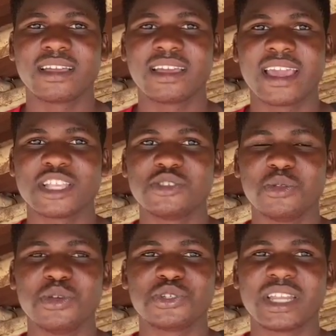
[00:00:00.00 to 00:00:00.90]
get to
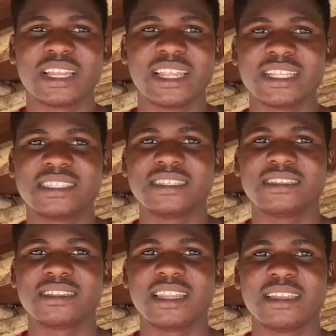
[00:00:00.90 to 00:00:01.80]
know each other,
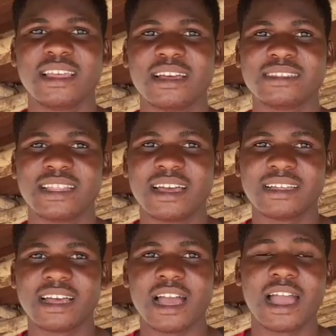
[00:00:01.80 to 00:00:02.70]
and
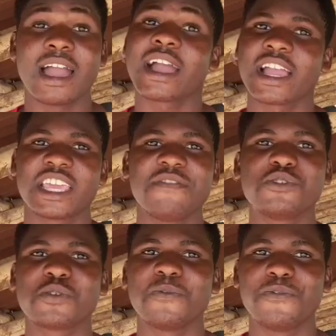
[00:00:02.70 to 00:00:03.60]
I can give you
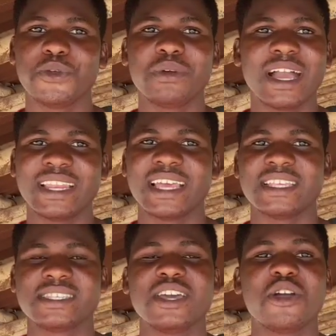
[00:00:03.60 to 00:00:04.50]
some few
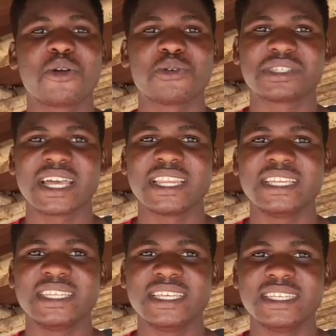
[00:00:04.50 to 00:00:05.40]
guidelines
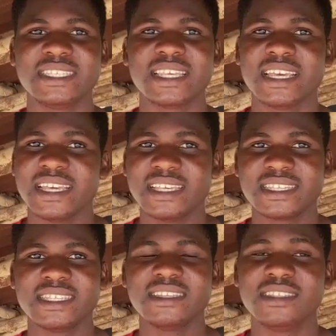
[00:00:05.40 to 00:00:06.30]
concerning this
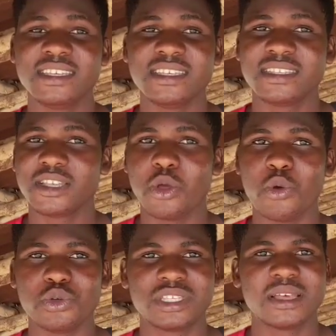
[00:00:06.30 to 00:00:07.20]

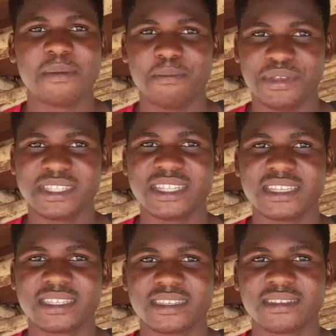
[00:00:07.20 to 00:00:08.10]
goat
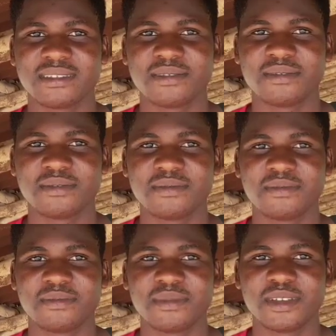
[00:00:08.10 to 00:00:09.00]
business.
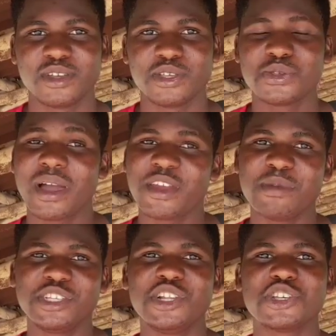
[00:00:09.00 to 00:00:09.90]
So I
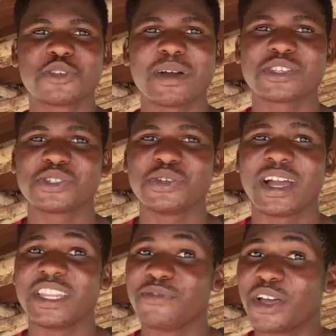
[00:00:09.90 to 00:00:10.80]
remain Julius Obasanjo,
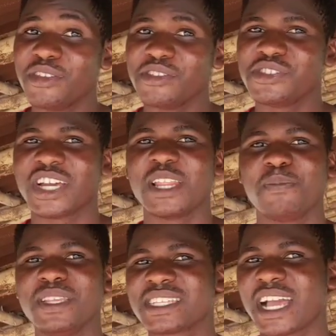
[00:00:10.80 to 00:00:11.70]
and if you are new in this channel,
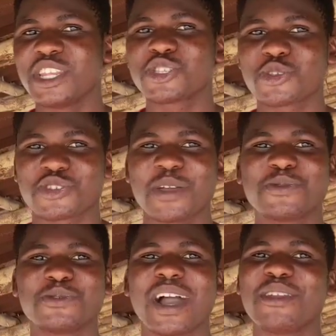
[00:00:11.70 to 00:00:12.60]
please kindly subscribe
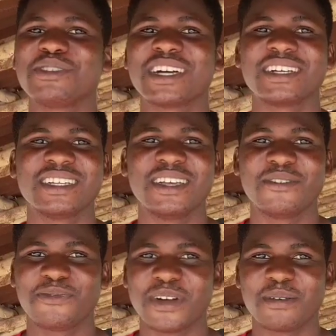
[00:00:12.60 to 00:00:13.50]
to Addota
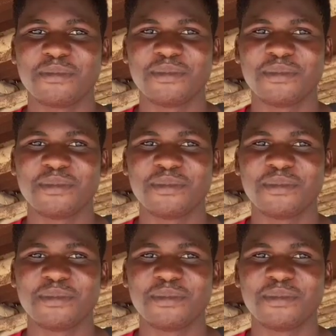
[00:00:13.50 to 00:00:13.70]
Farm.